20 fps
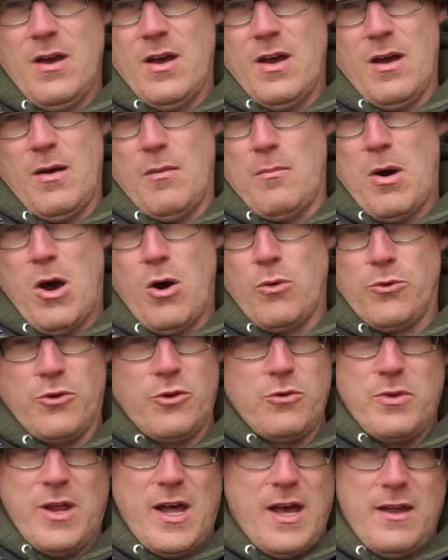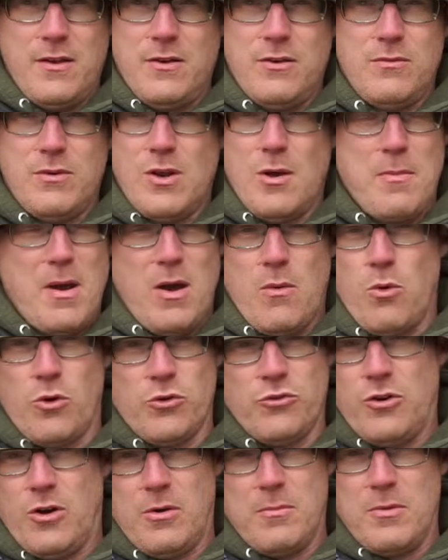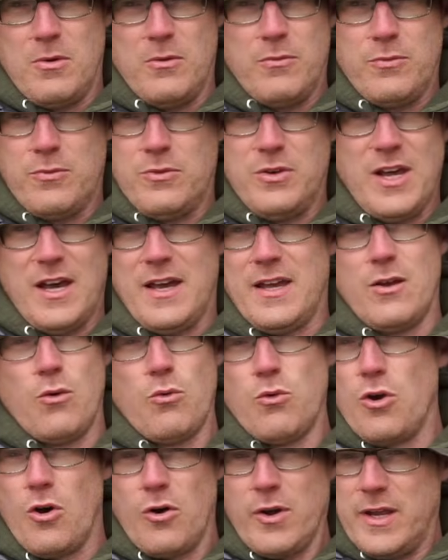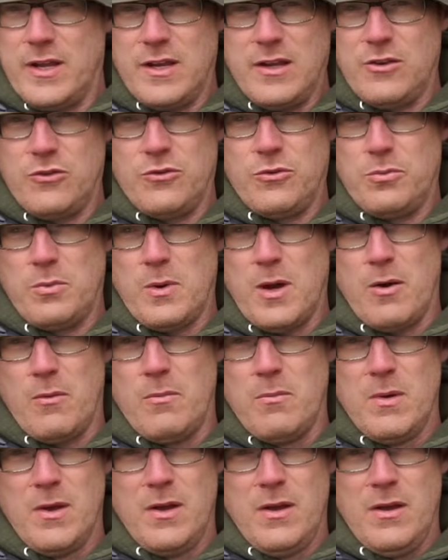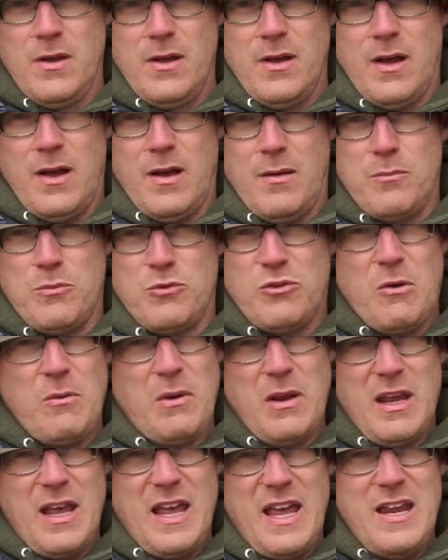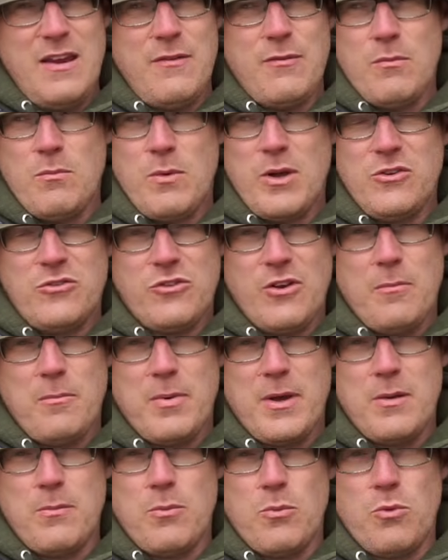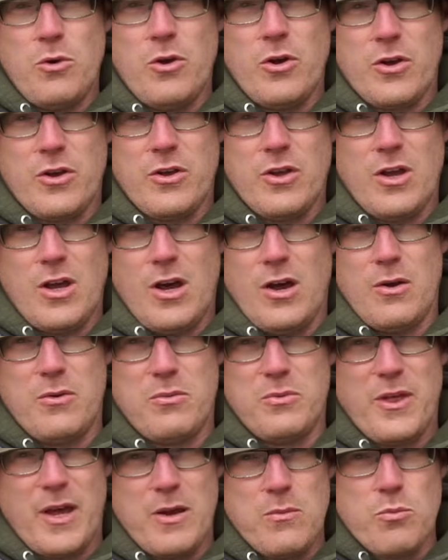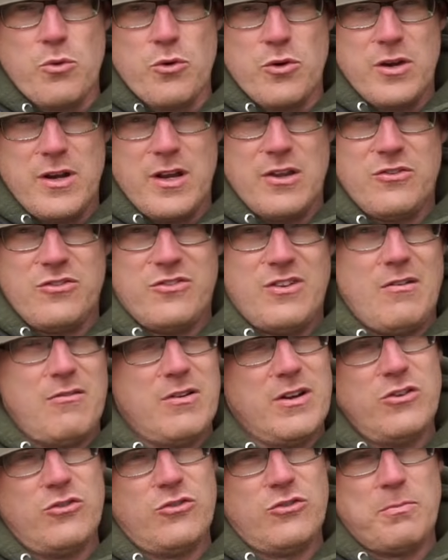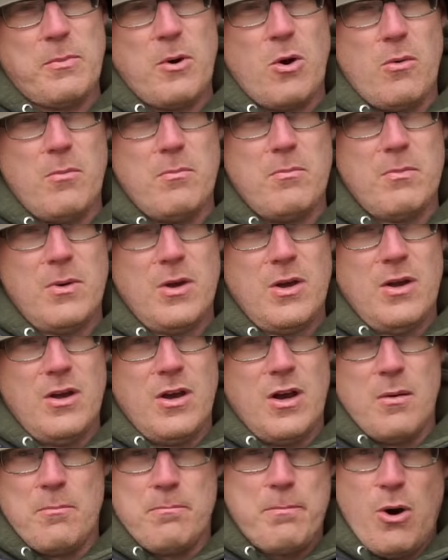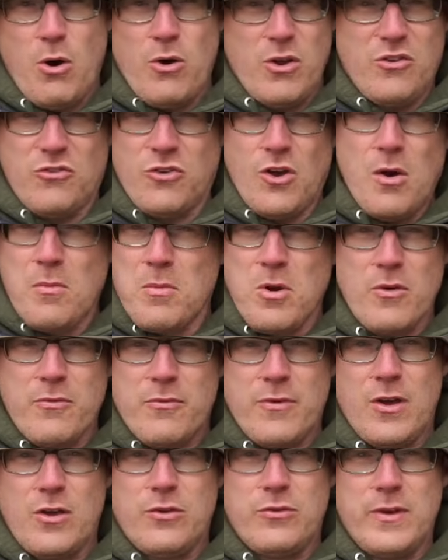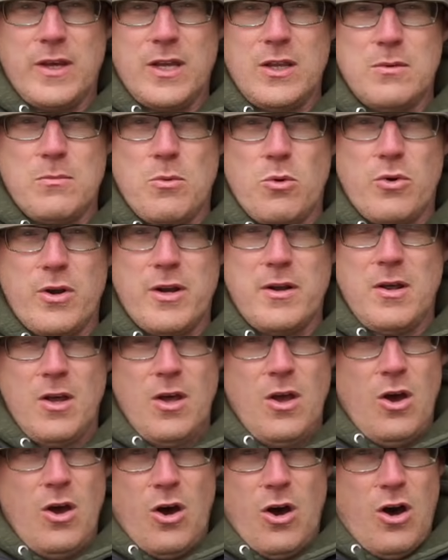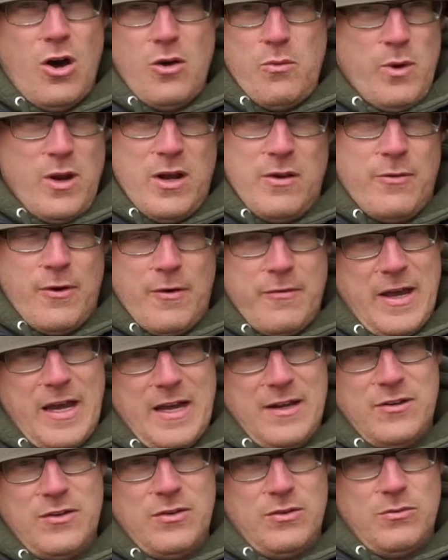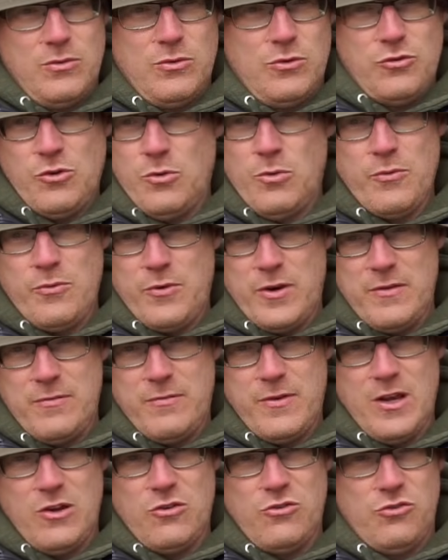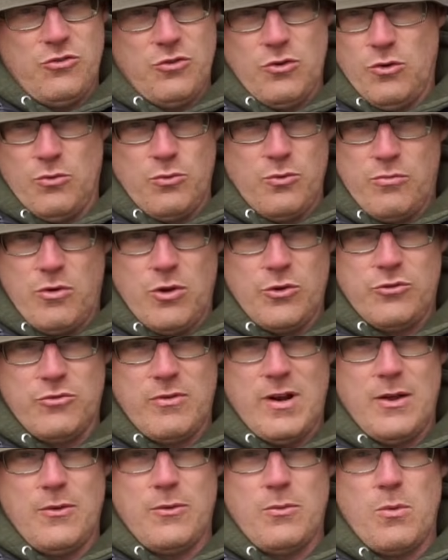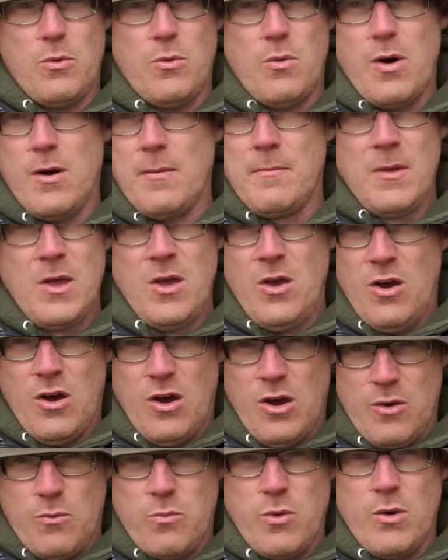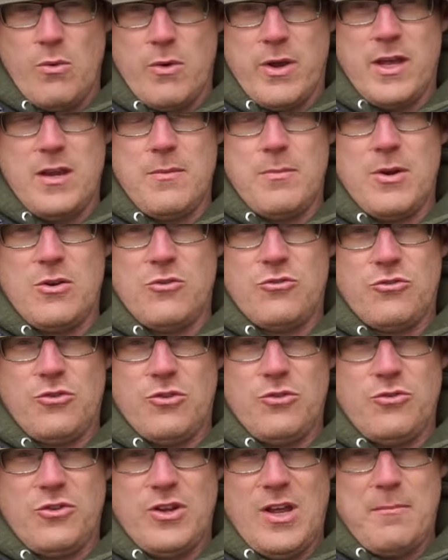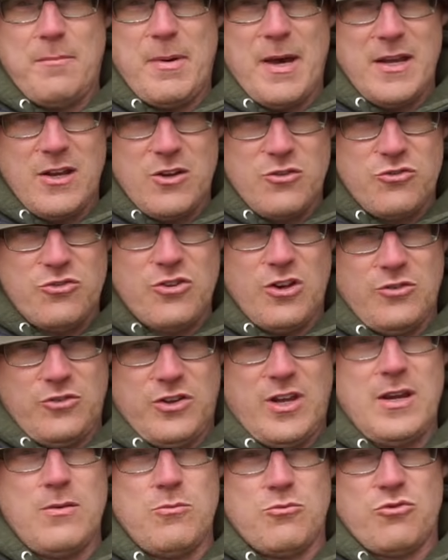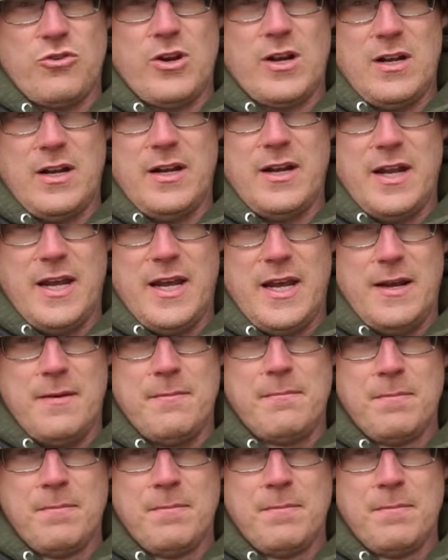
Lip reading: I'll do that no matter what time of day or night it is as well. Even when some people look and go, they wouldn't necessarily spawn at bite time, like first thing in the morning, I will. If I've had 2 or 3 fish, all the rods are out of the water, I will keep introducing that bait and just keep trickling it in.